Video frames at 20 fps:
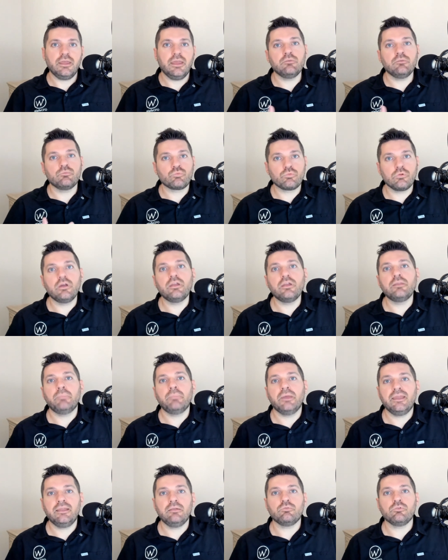and run
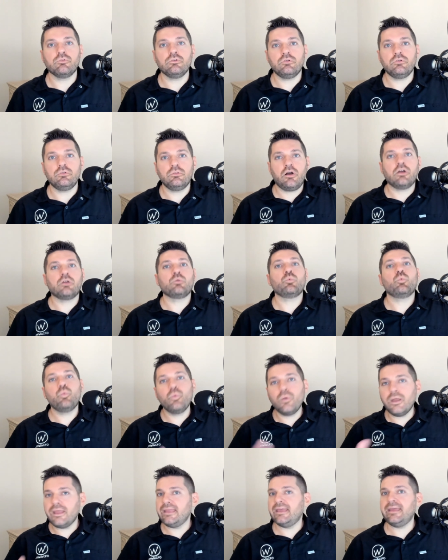payroll are
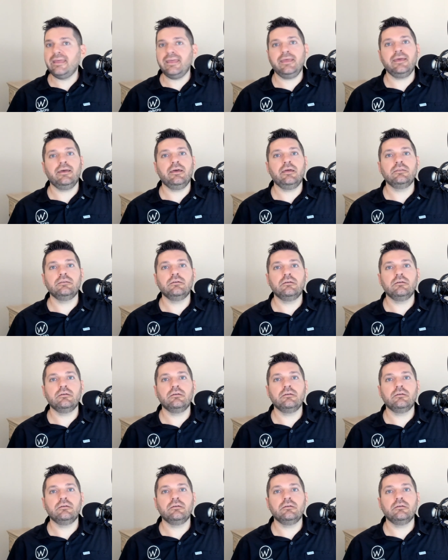way ahead